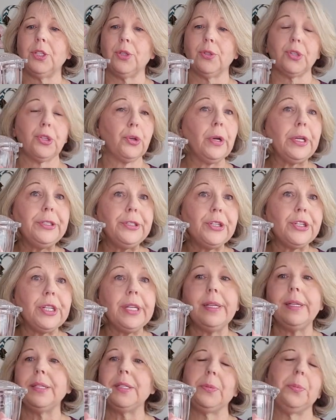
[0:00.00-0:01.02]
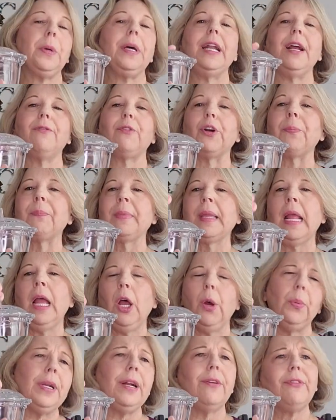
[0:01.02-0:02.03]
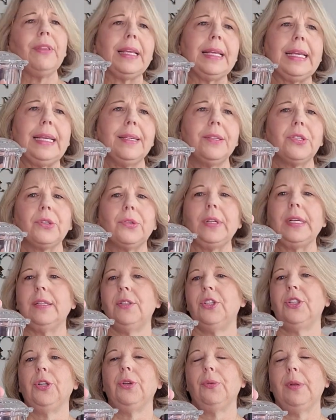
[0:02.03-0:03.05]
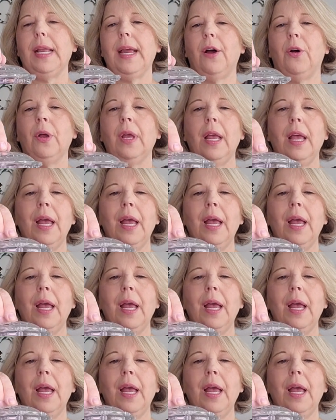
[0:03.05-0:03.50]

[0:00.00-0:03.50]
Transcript: your scrunchies, whatever the kids are into now.